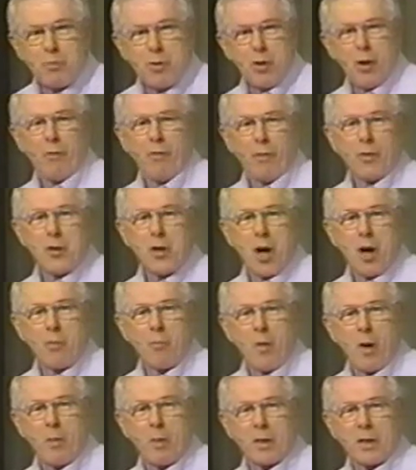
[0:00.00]
beautiful
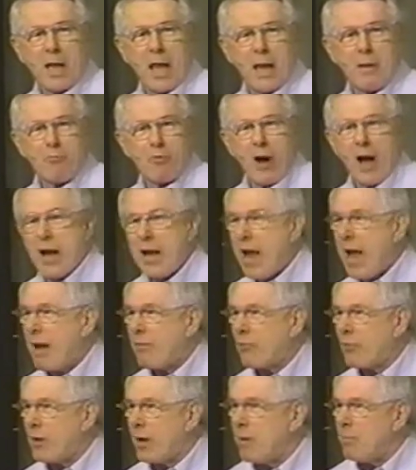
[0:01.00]
young woman came right
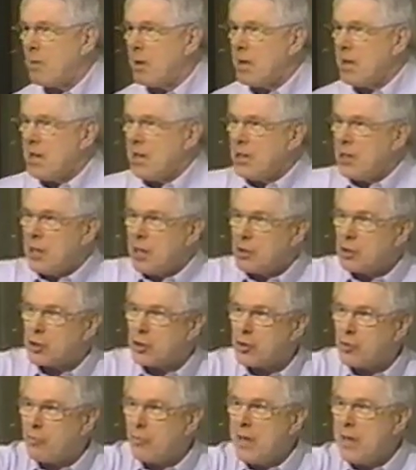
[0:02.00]
after him,
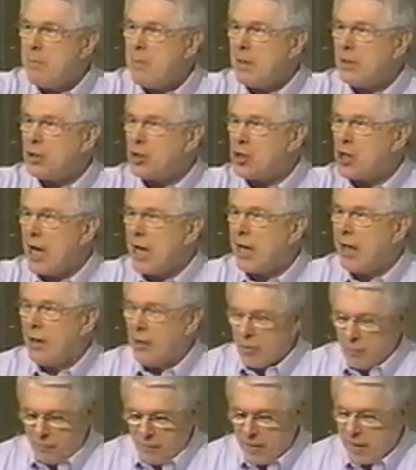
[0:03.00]
screaming,
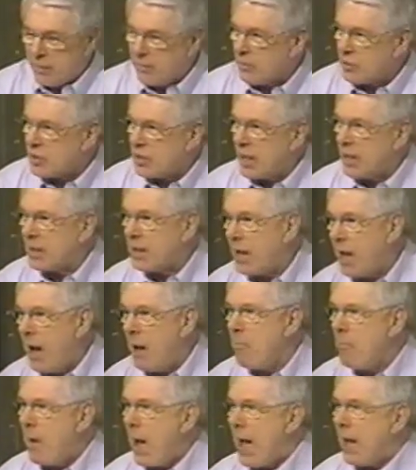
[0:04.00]
shaking her fingers, saying,
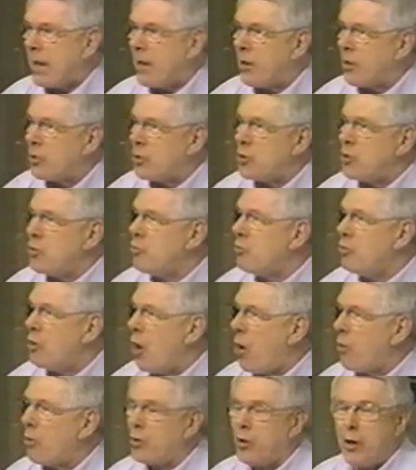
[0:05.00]
come back here, you
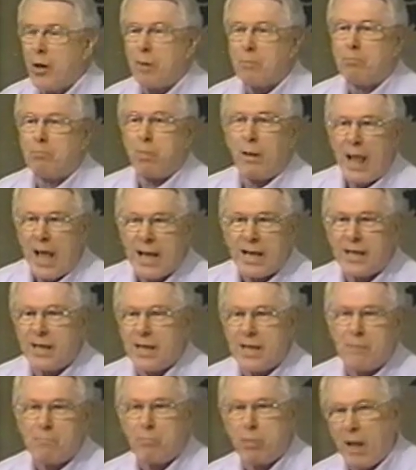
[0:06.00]
no good
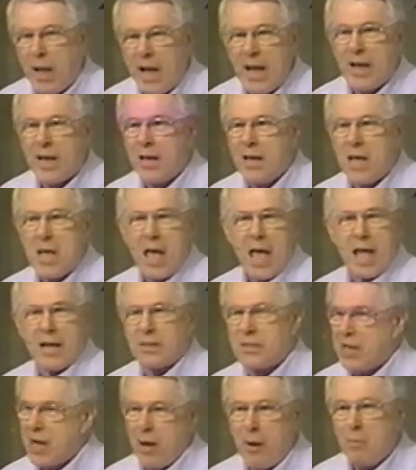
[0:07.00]
blankety blank,
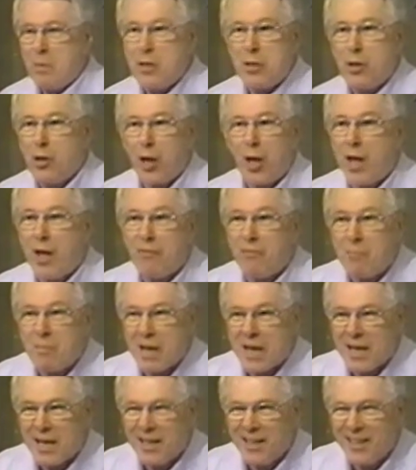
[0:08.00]
and tell me you love
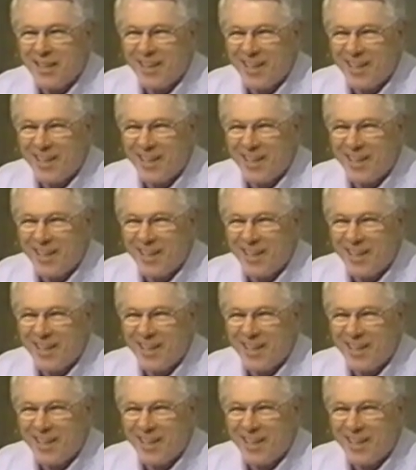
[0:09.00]
me.